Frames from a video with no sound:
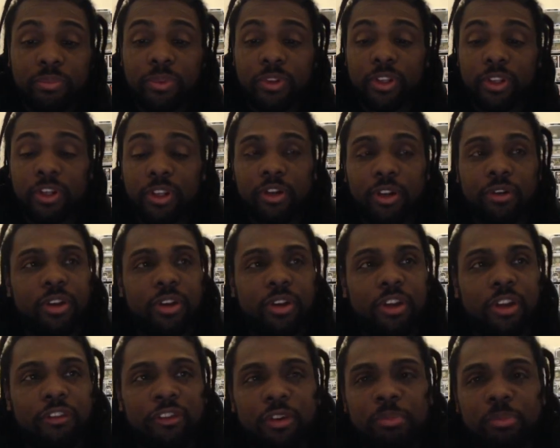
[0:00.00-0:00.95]
You know,
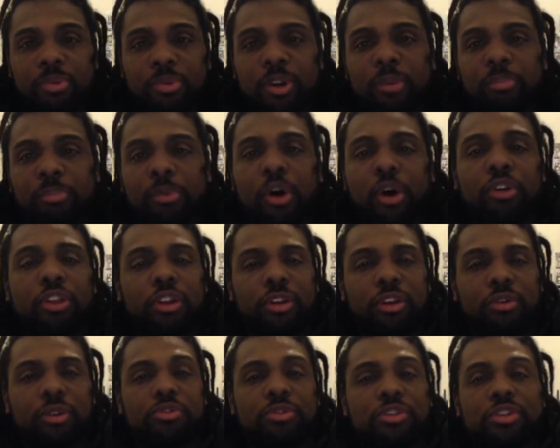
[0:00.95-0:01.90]
if you put both of
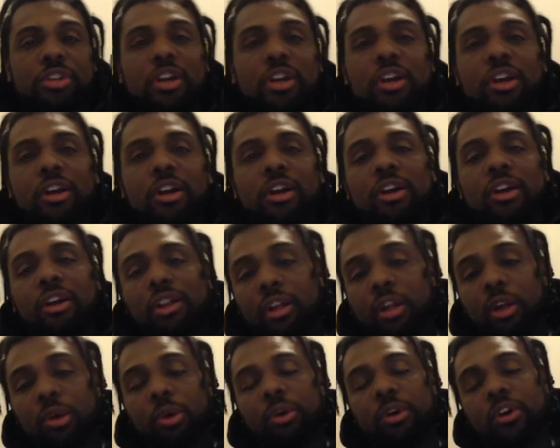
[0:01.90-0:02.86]
those
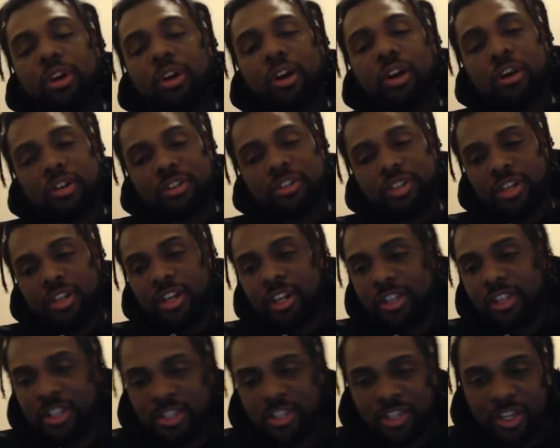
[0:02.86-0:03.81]
lower cards in at
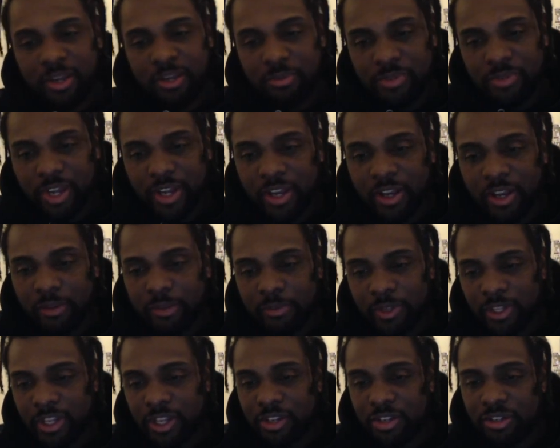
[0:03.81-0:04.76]
the same time,
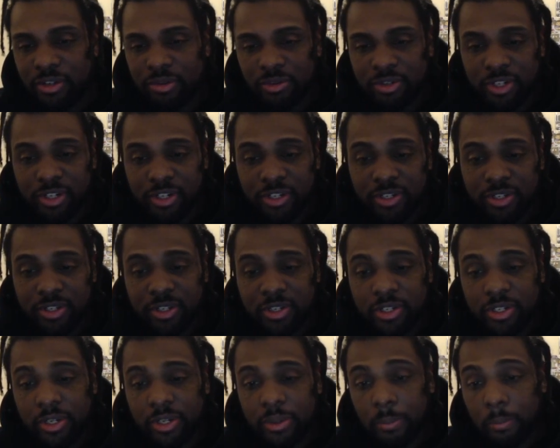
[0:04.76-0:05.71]
unless you
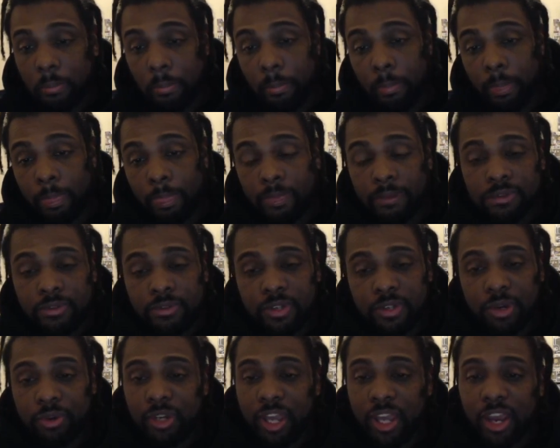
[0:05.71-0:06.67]
just
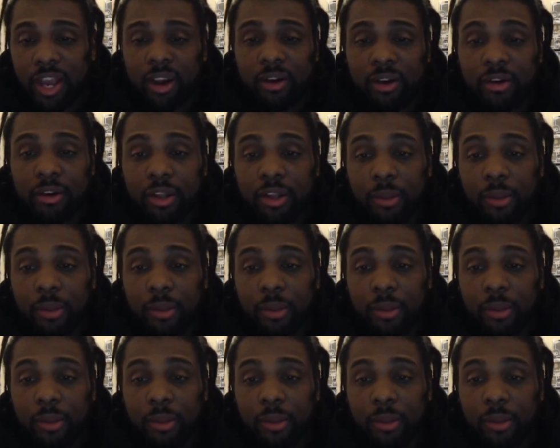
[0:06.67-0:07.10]
don't care.